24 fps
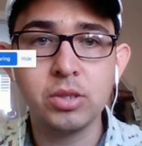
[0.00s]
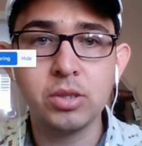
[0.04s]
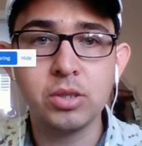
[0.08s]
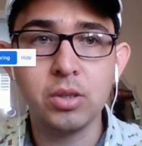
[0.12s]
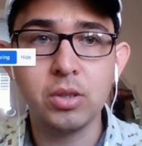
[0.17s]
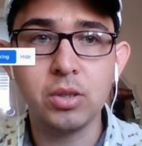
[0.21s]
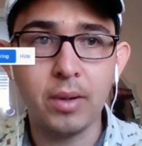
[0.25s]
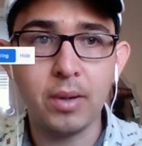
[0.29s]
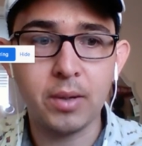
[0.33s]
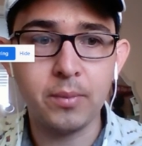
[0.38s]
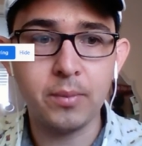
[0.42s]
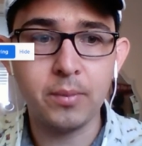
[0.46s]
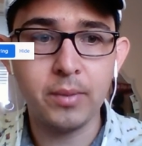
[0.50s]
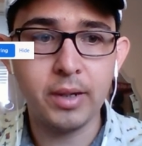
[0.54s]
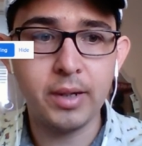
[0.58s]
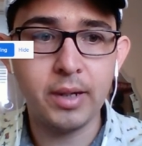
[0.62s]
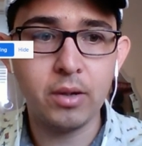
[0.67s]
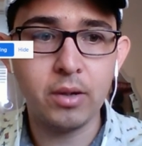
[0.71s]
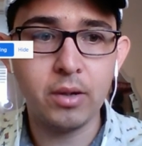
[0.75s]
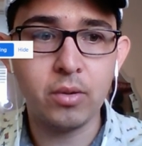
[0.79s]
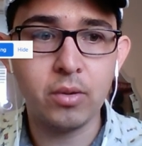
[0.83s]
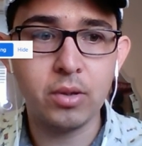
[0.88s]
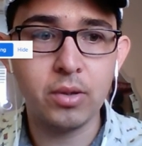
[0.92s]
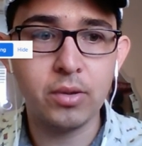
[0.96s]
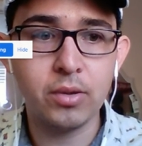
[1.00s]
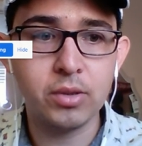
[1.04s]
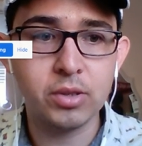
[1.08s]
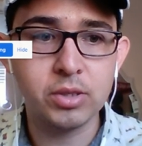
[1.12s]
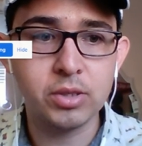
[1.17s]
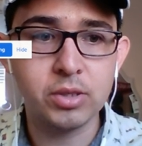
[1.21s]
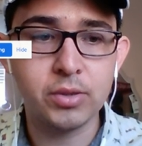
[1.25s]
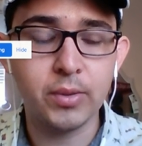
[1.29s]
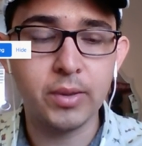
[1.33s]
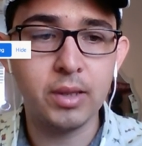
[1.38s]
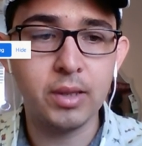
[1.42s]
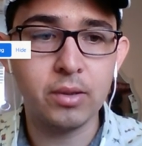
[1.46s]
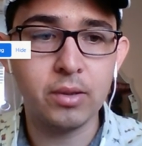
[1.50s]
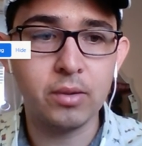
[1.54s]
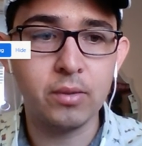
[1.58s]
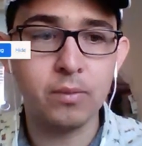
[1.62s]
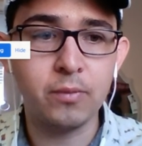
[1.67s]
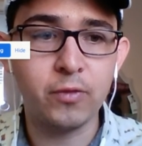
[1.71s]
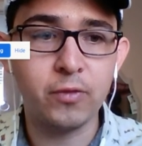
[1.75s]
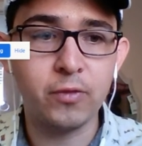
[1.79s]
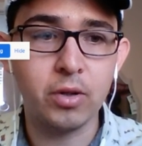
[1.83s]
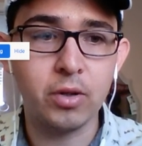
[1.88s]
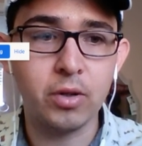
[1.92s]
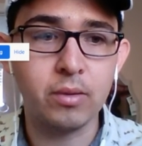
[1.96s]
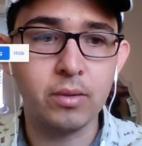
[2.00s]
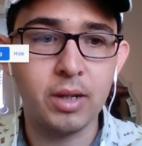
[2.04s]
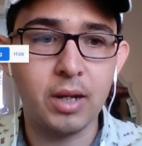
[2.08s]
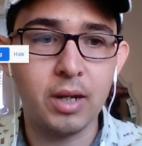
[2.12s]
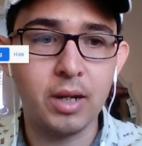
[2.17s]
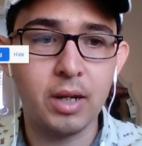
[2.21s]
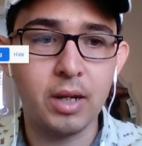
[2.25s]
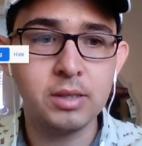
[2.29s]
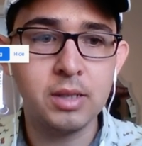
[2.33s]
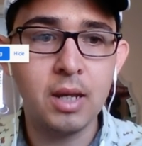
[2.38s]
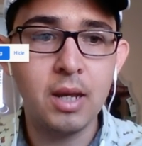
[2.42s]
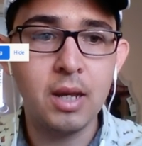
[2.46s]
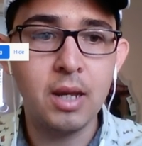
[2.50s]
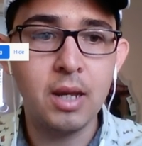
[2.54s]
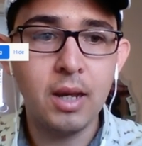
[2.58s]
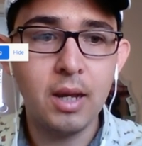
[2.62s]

So bottom right-hand corner, there's three little vertical dots.